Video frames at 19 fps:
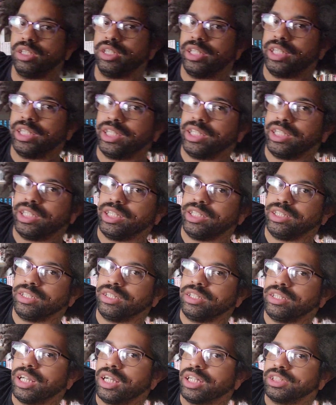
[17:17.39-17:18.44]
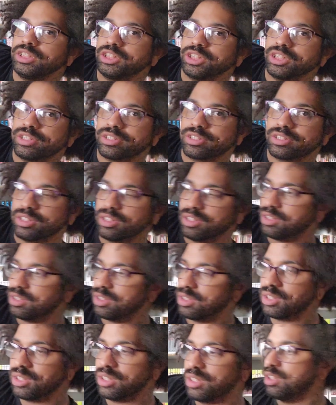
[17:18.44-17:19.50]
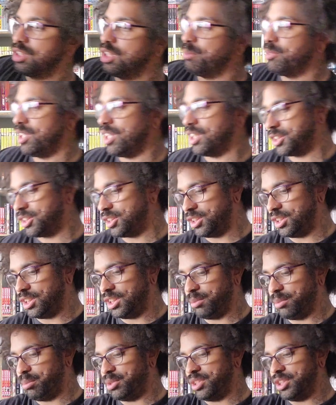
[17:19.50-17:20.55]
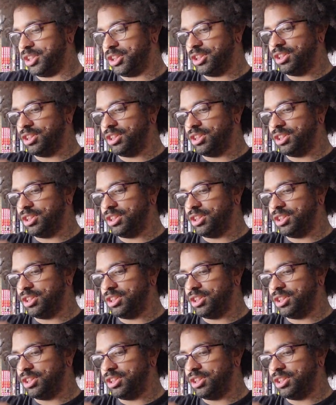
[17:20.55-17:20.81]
And not just, let me actually position